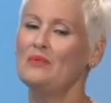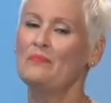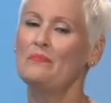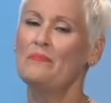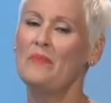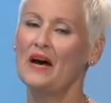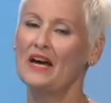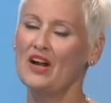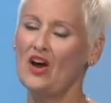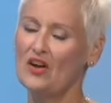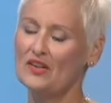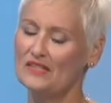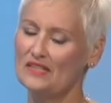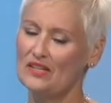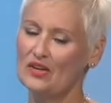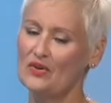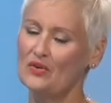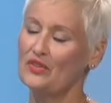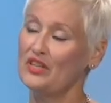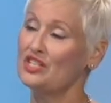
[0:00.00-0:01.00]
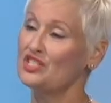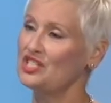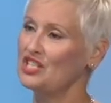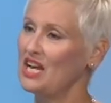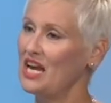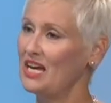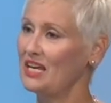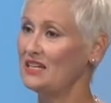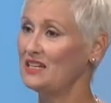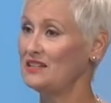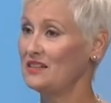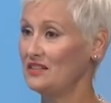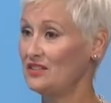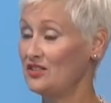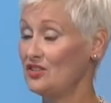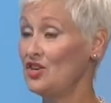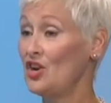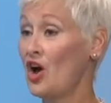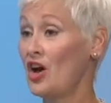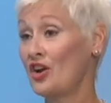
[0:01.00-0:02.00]
but also that she had
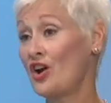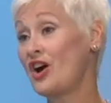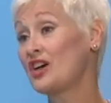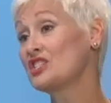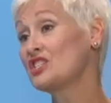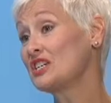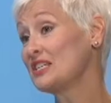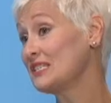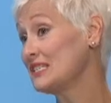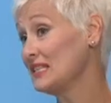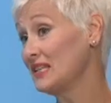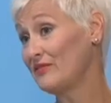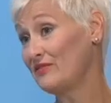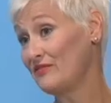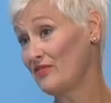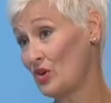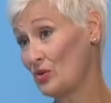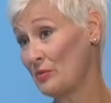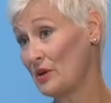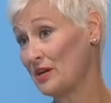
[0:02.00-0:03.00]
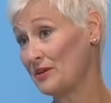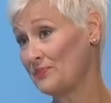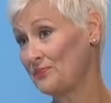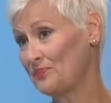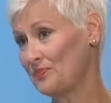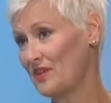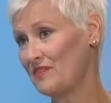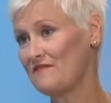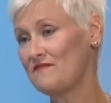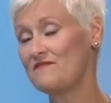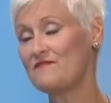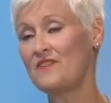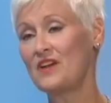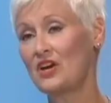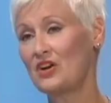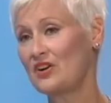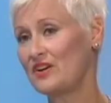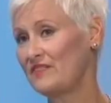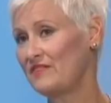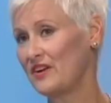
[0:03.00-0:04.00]
non-Hodgkin's lymphoma, a
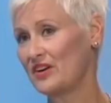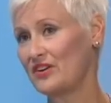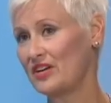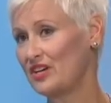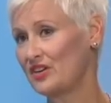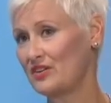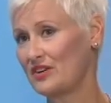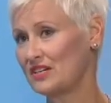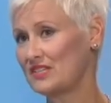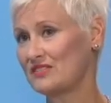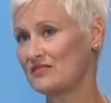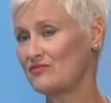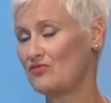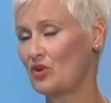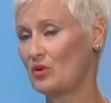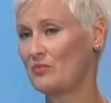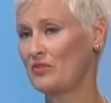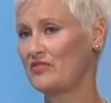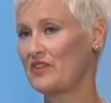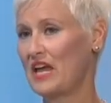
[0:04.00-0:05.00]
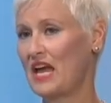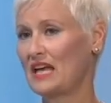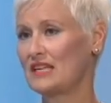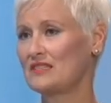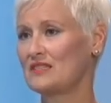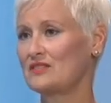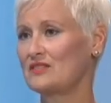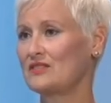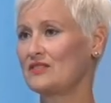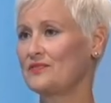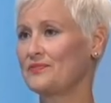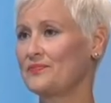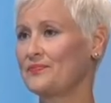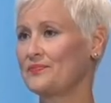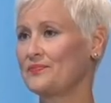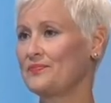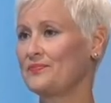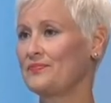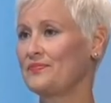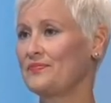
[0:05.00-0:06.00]
very, very aggressive form of cancer.
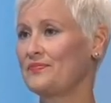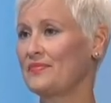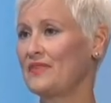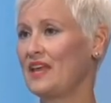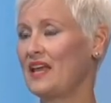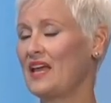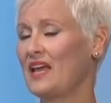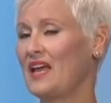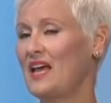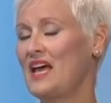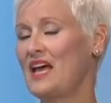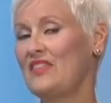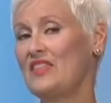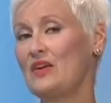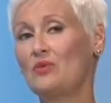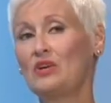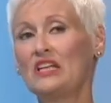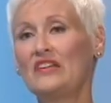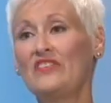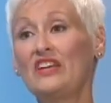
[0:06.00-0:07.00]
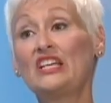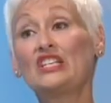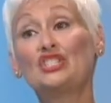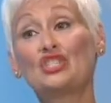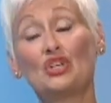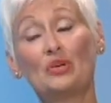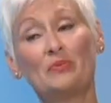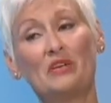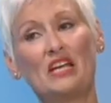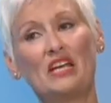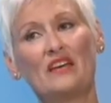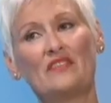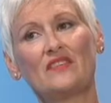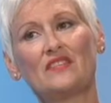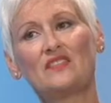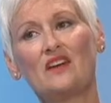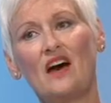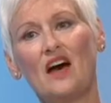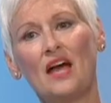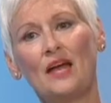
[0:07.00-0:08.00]
They were living in Germany at
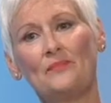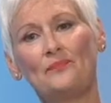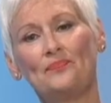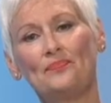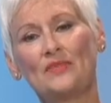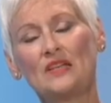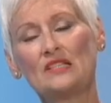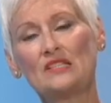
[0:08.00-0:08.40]
the time,